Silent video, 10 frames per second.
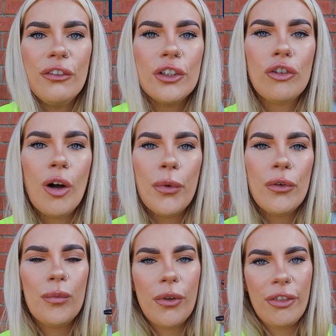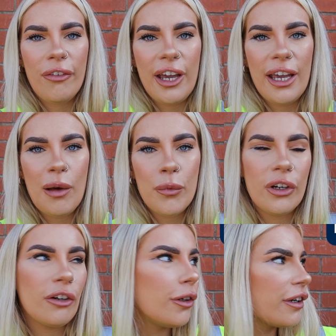For drop number 3, I'm going
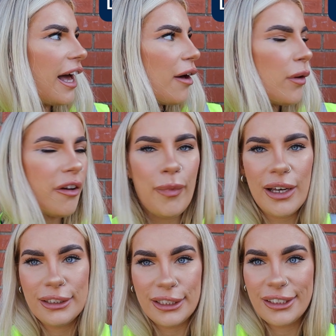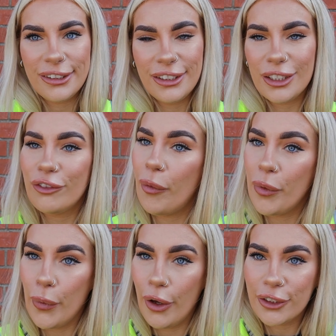to go and get one of my assistants from
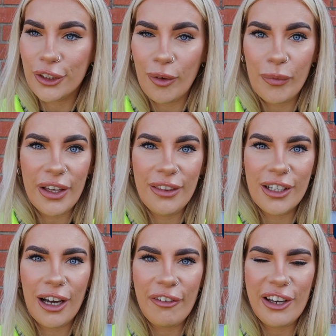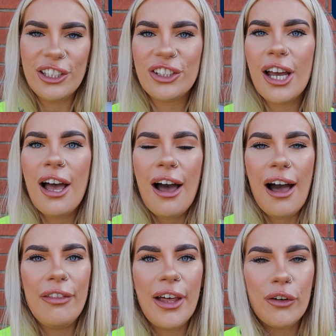the workshop in the garage,
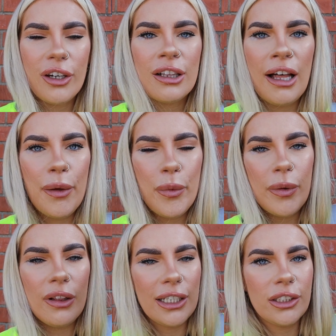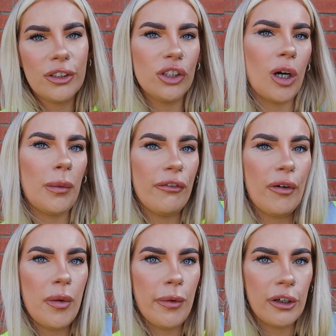and they're going to climb up a ladder and drop it
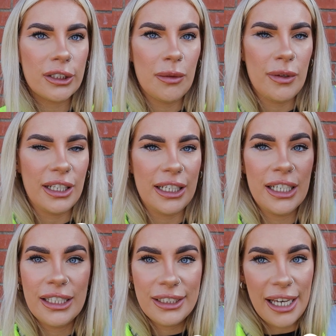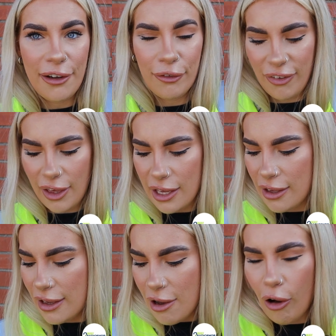from approximately 10 feet.
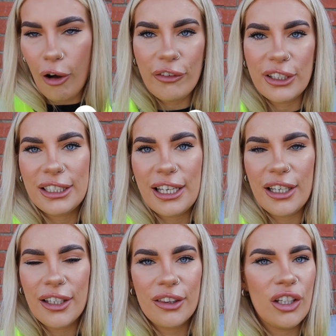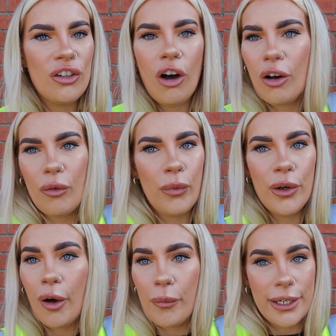Obviously we're
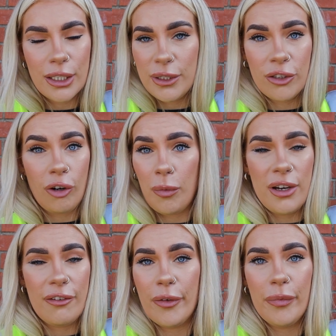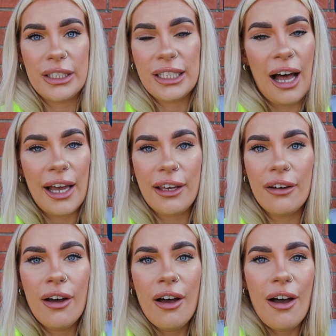not meant to be dropping it from this height,
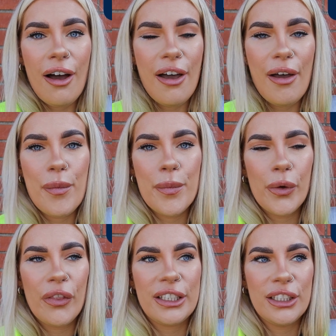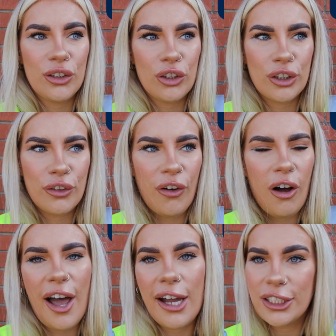but this is just
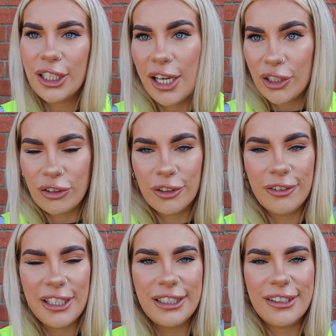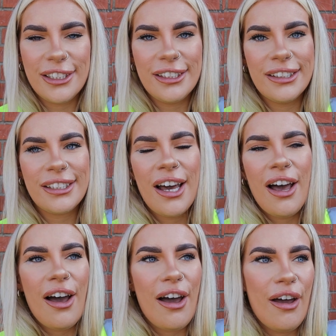for educational reasons,
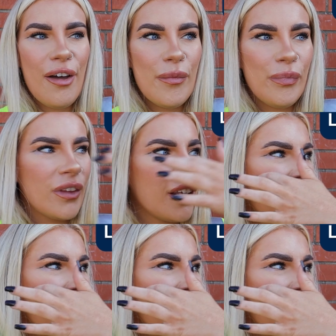to